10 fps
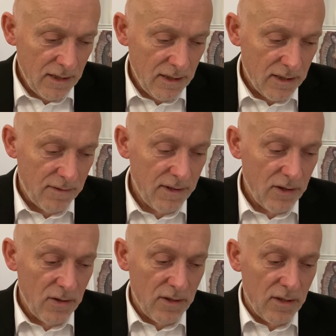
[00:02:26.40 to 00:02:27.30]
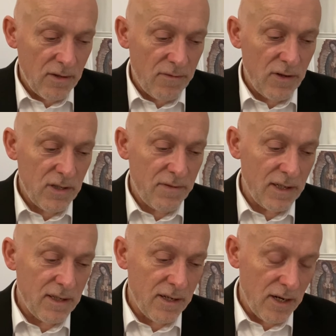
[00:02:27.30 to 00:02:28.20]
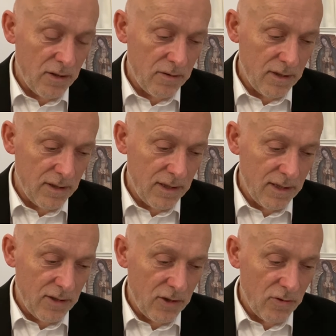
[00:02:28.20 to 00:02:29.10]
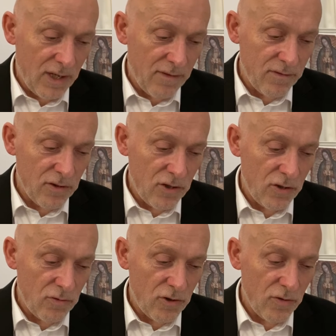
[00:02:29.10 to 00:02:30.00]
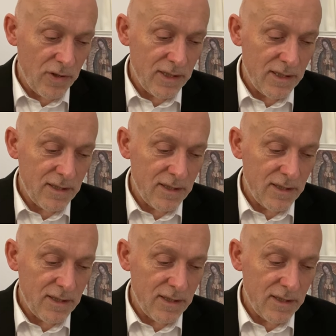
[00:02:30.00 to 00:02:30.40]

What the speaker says: So I think the first thing to note is that you're given two choices,